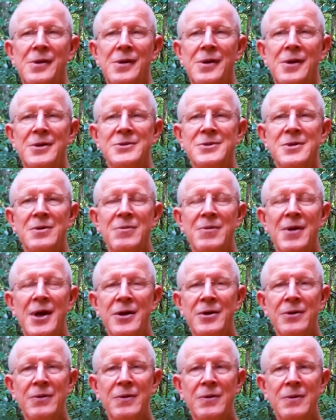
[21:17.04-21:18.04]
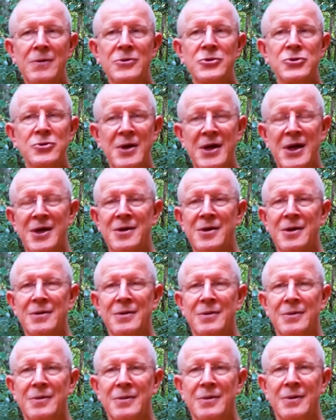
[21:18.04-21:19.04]
It's a radical training.
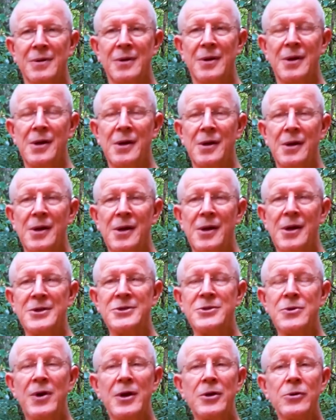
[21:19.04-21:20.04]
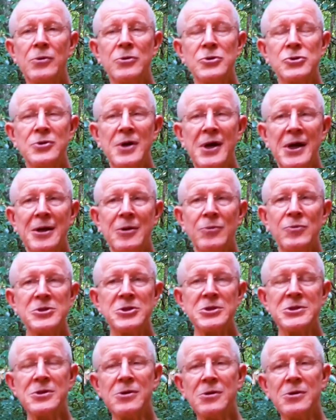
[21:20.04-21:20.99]
It's a radical training which is